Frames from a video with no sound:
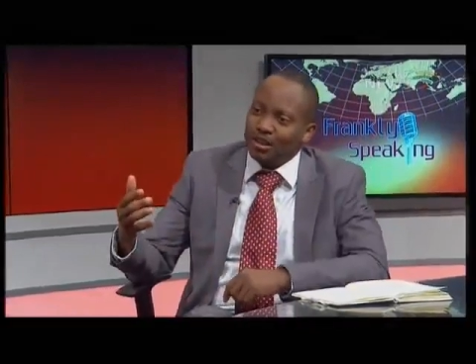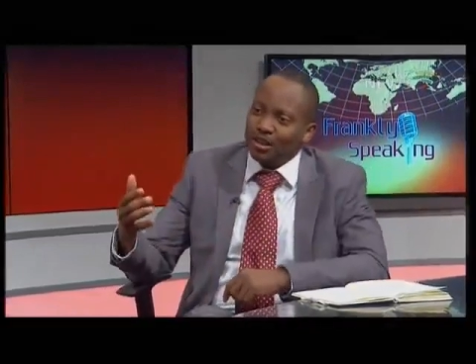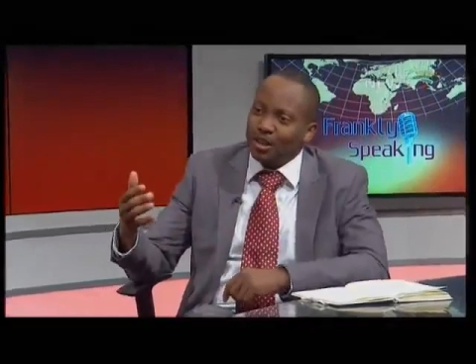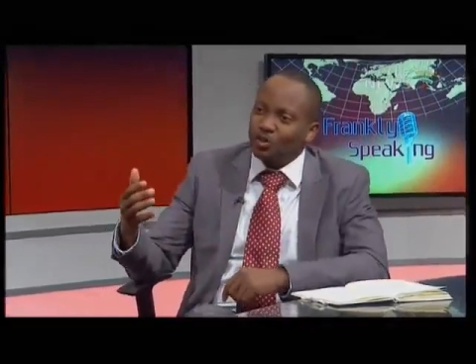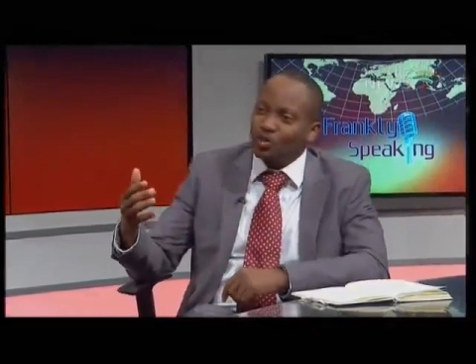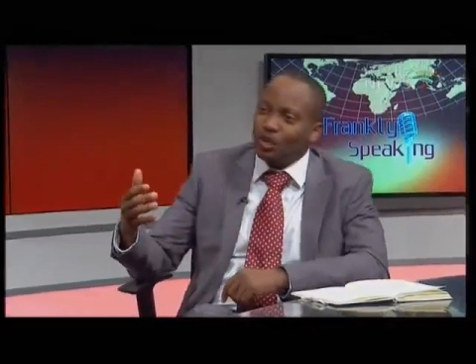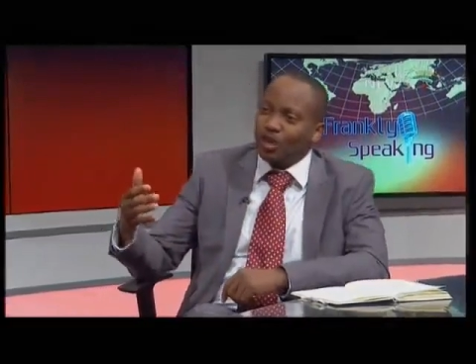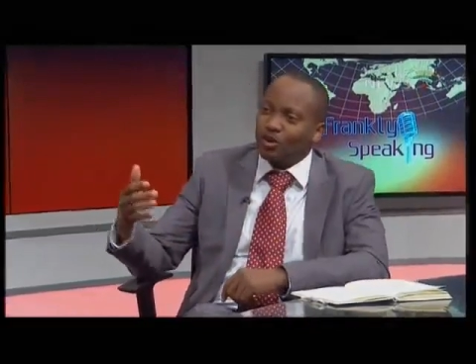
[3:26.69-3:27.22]
that
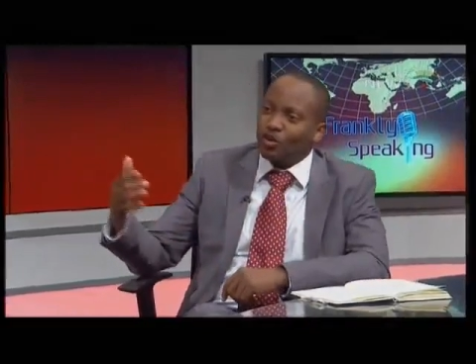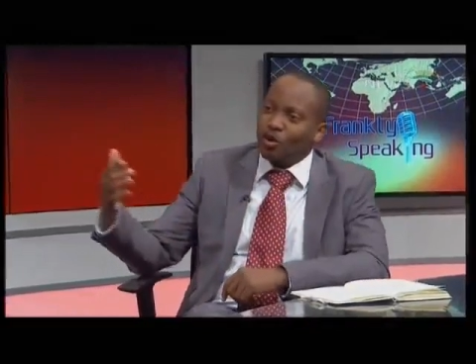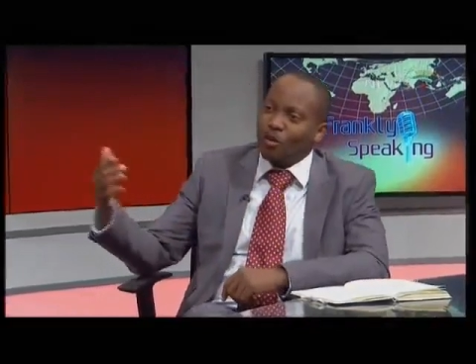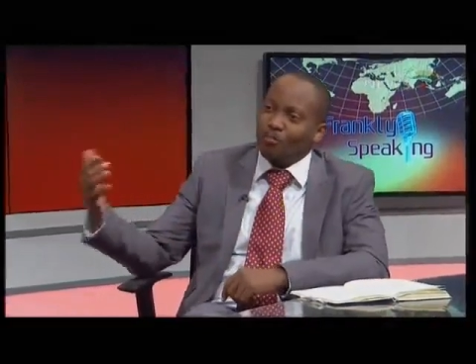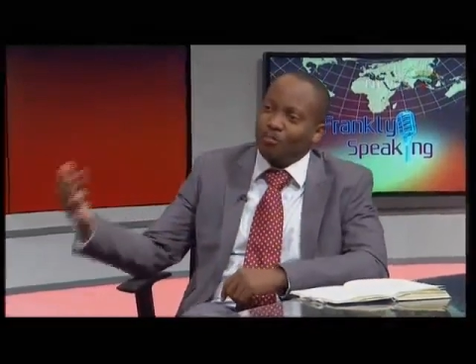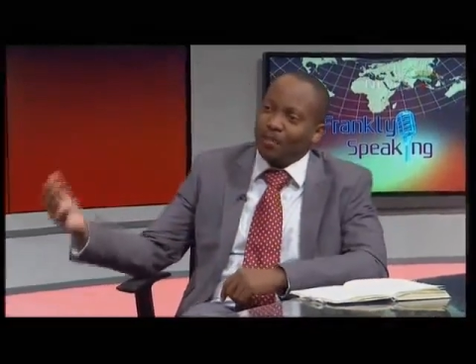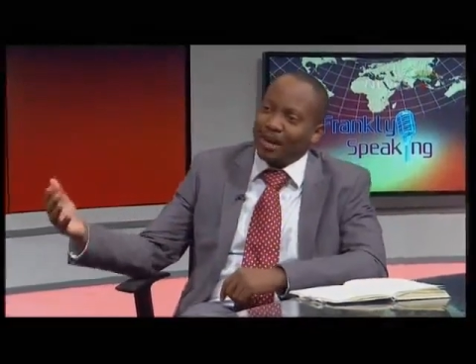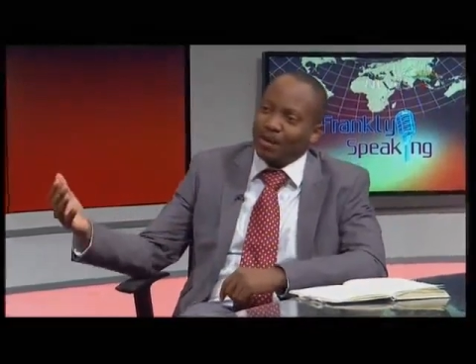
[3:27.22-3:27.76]
you can
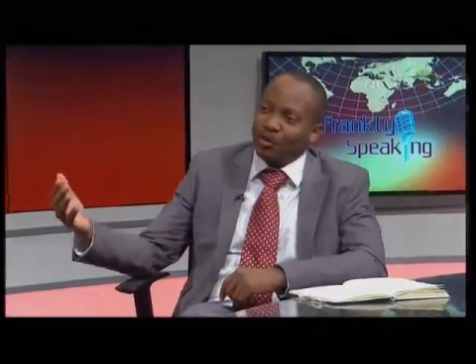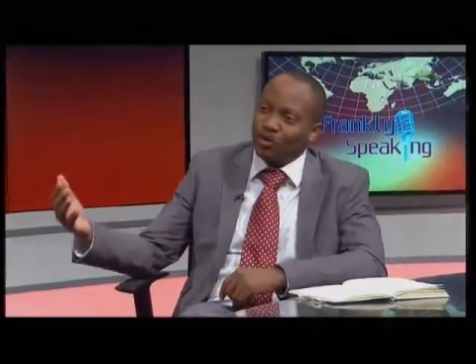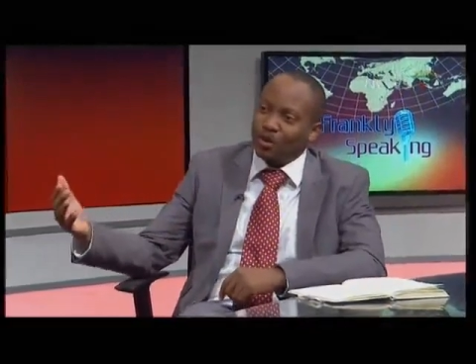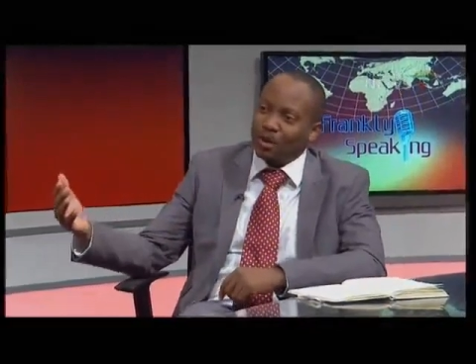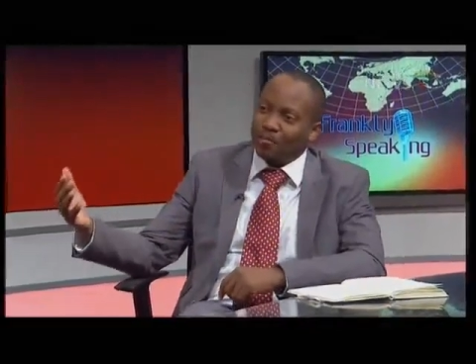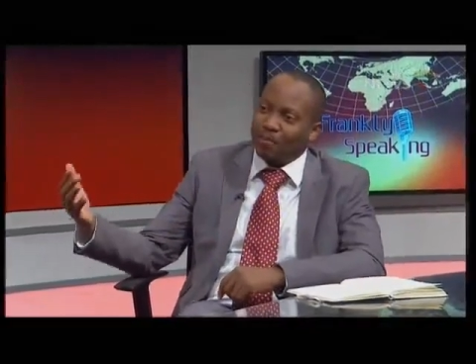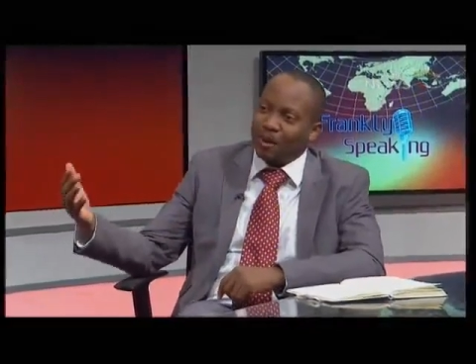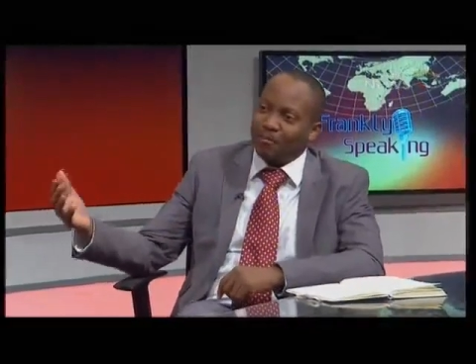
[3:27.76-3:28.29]
compare to the
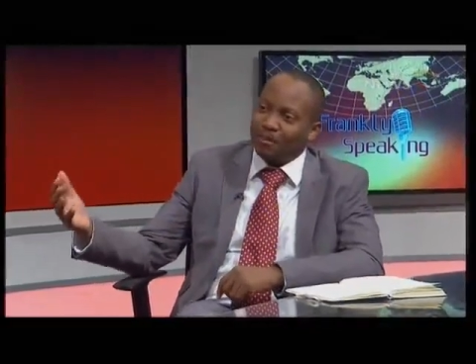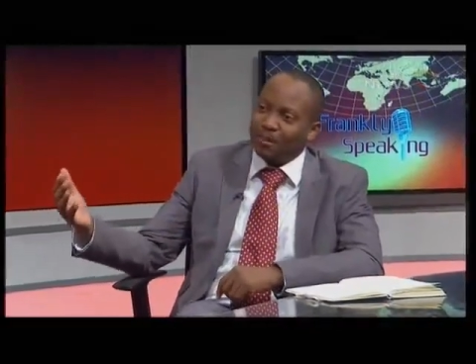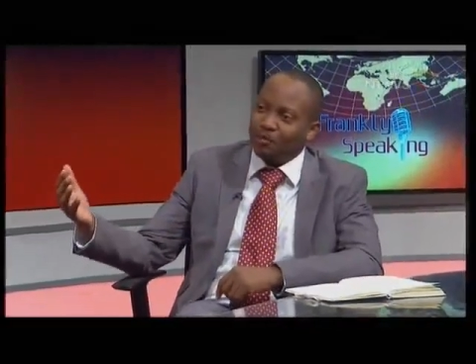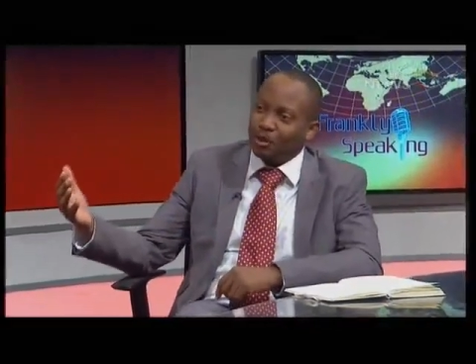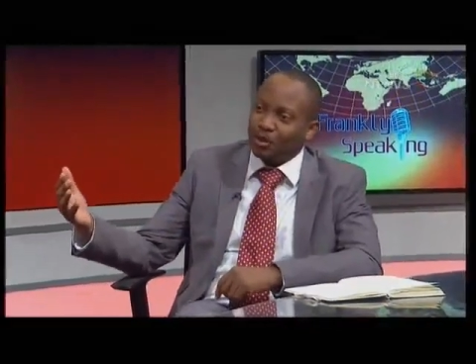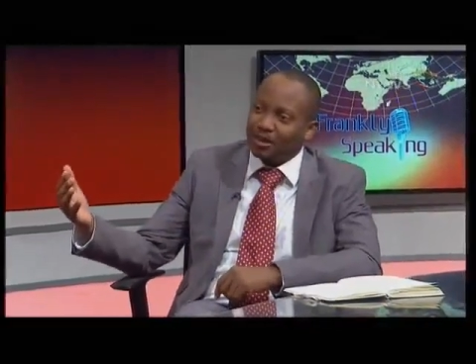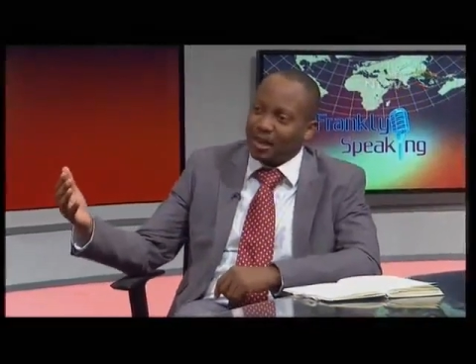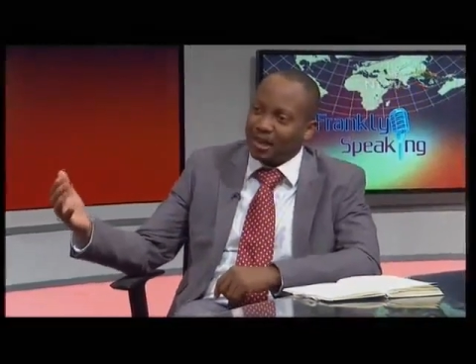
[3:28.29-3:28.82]
public
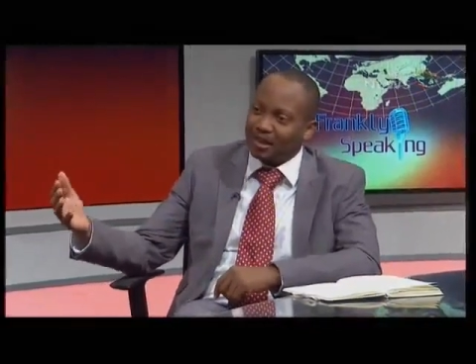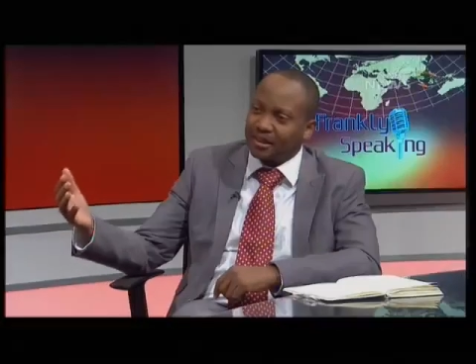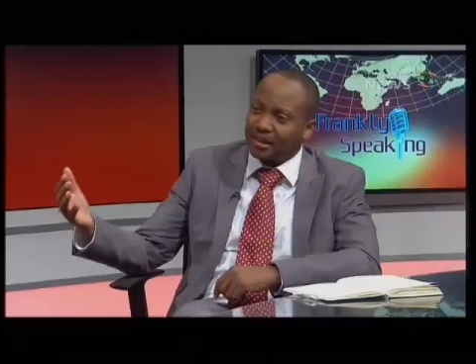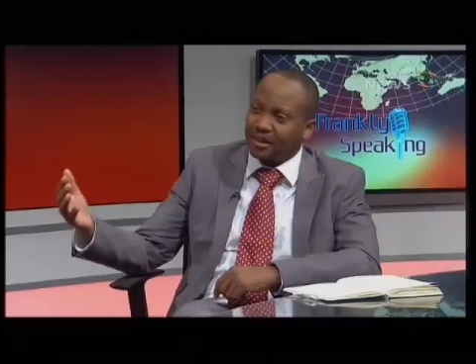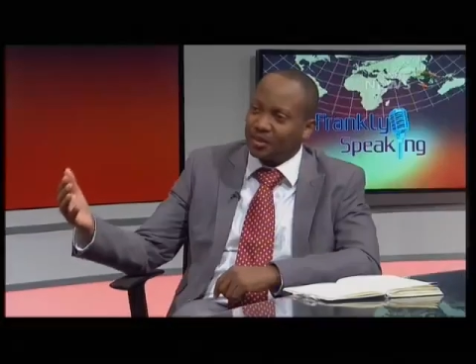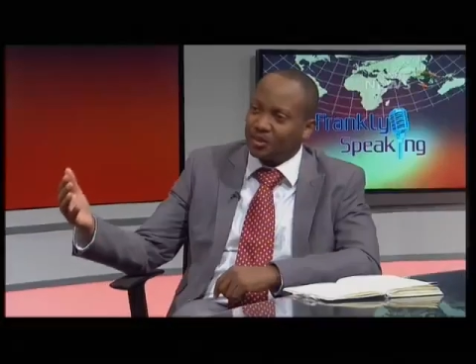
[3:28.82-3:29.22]
protector.